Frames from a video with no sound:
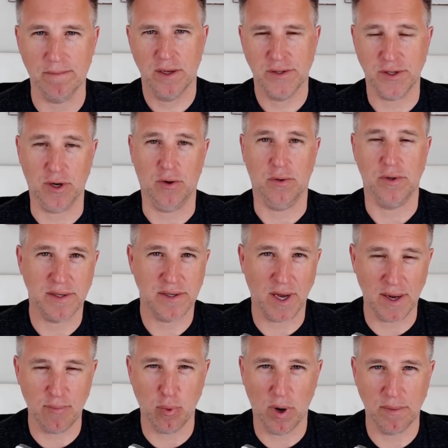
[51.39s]
So
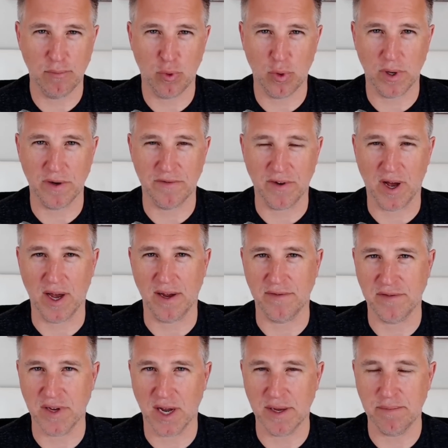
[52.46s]
type
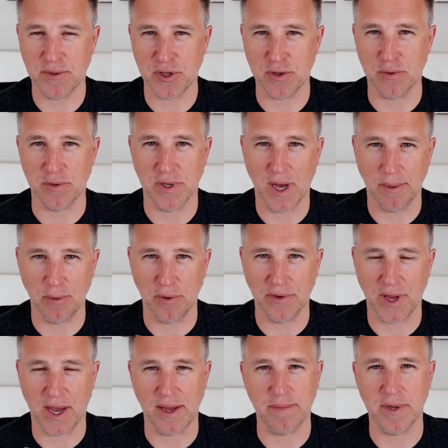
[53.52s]
1.5, type 2, double
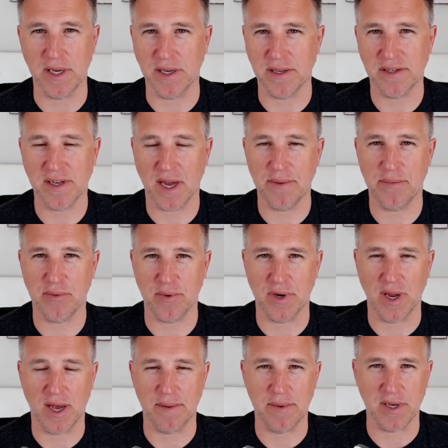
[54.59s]
diabetes, type 3
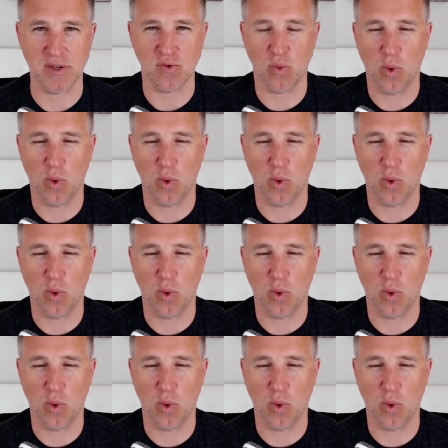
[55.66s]
diabetes.